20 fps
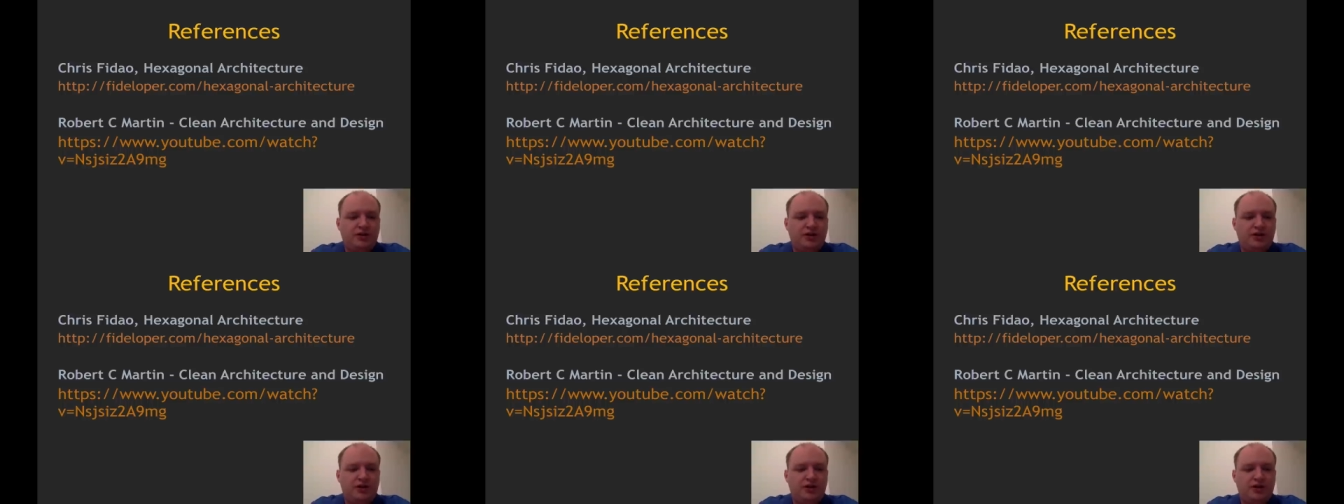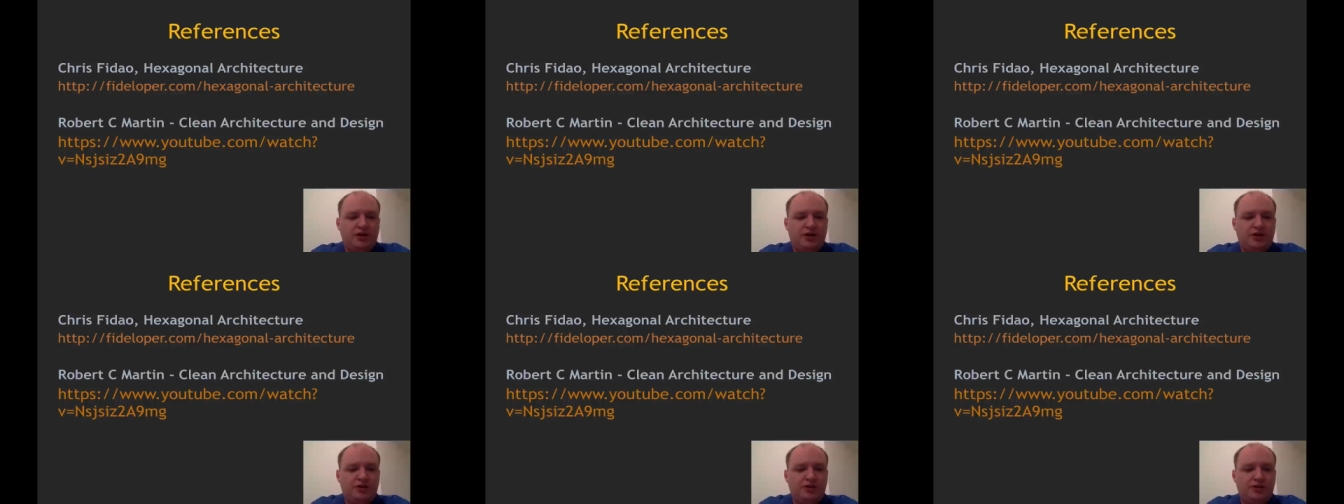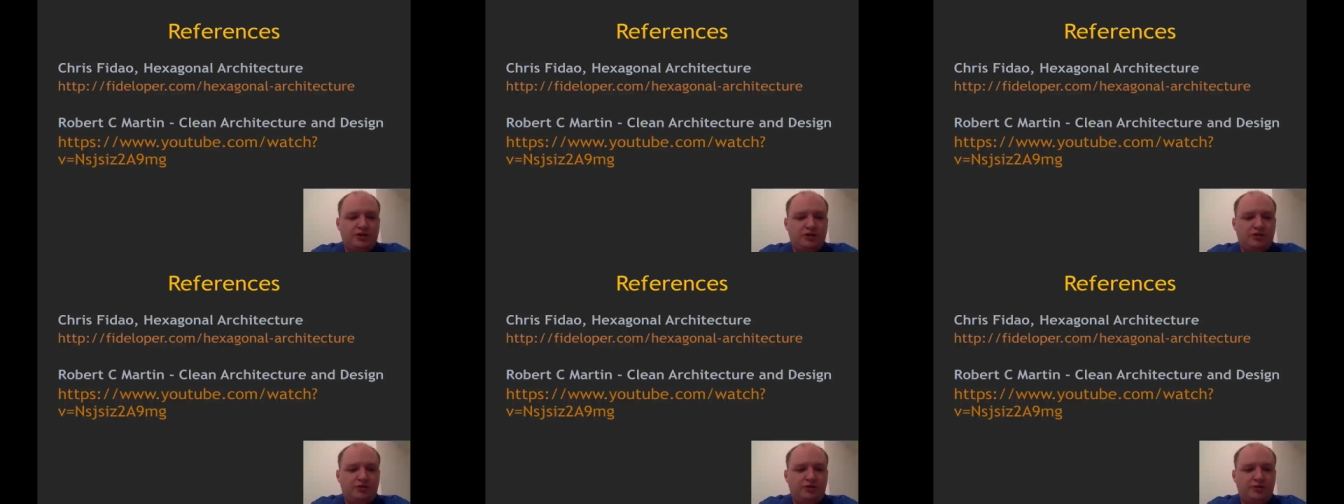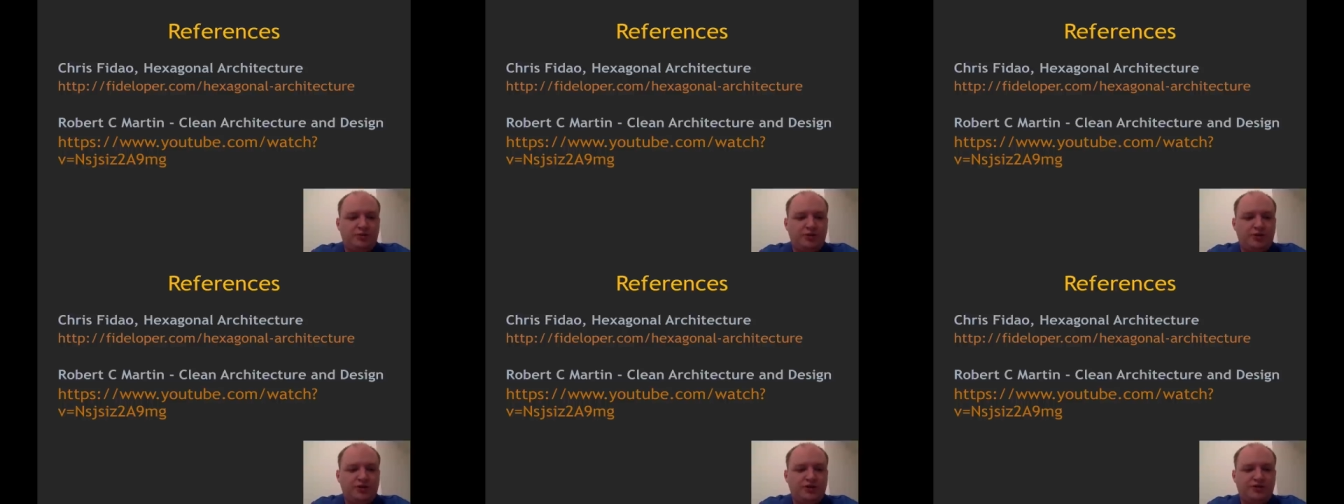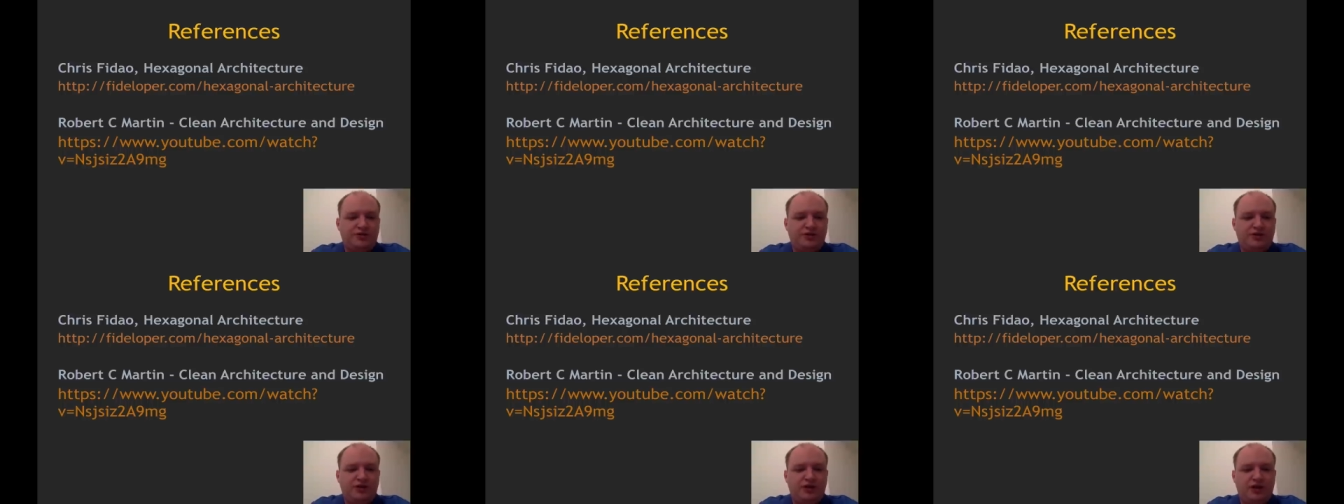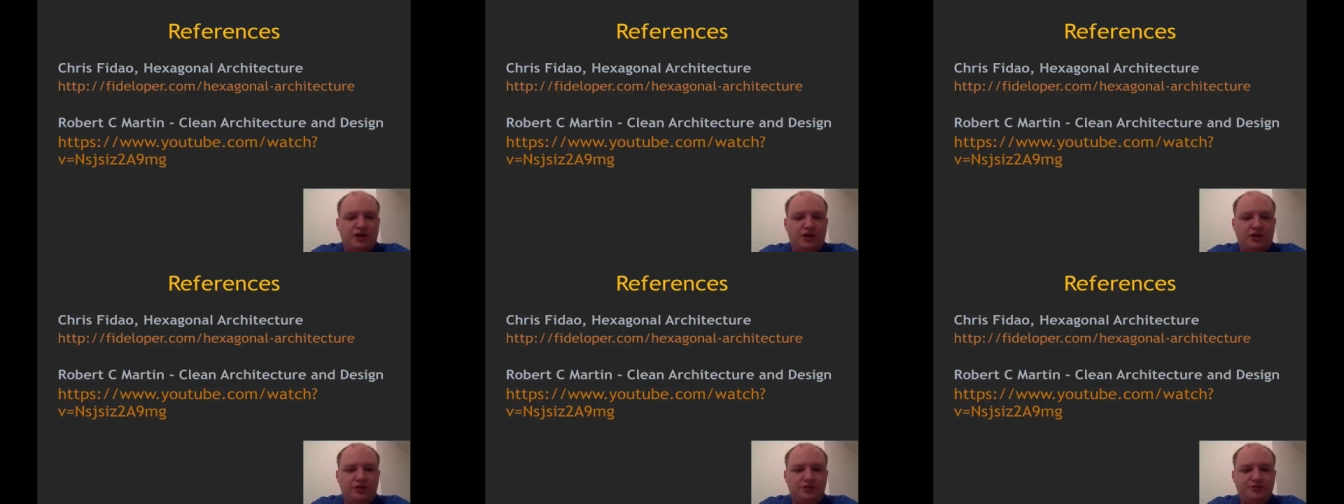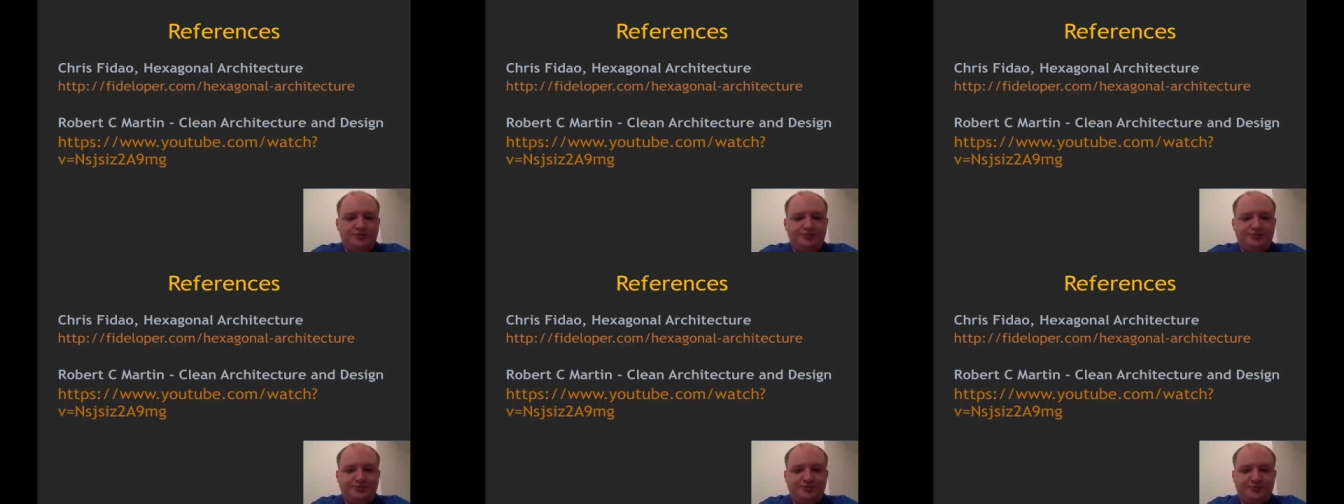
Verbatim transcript: uh, a talk from Chris Fidao.